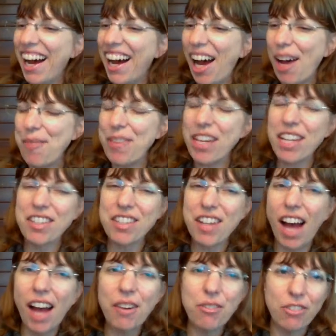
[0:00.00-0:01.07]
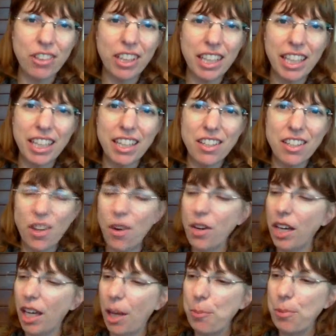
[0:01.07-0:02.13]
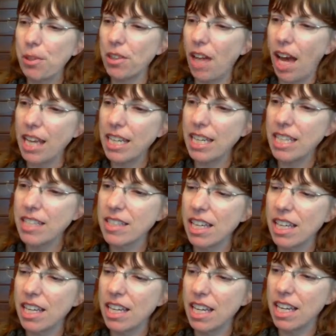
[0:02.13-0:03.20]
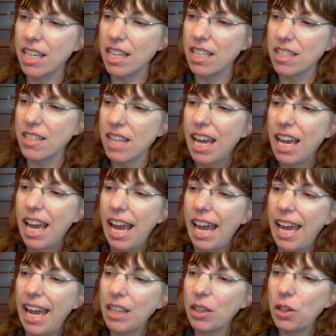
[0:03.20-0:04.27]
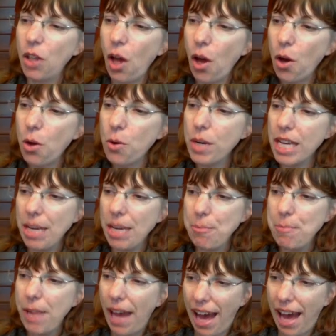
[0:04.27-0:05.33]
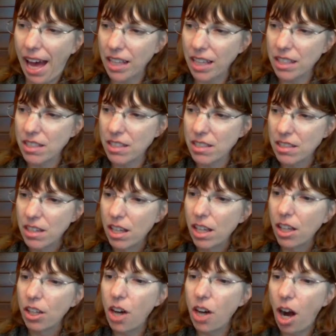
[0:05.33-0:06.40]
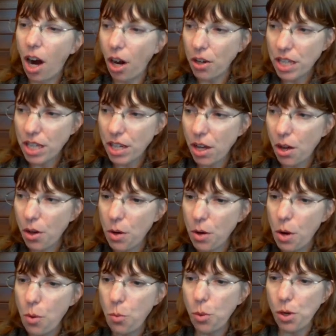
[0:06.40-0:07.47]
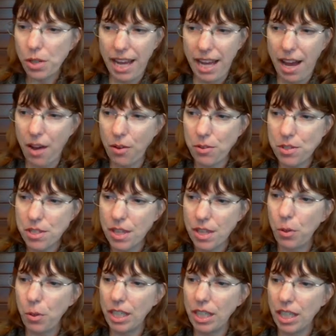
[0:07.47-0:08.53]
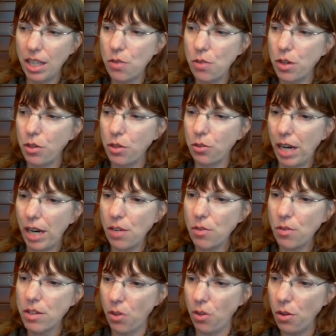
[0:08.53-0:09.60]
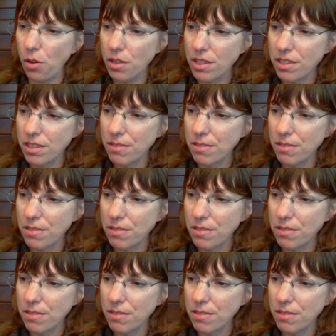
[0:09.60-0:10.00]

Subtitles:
that it's not really yoga and Pilates. It is a low impact cardio workout that will give great results.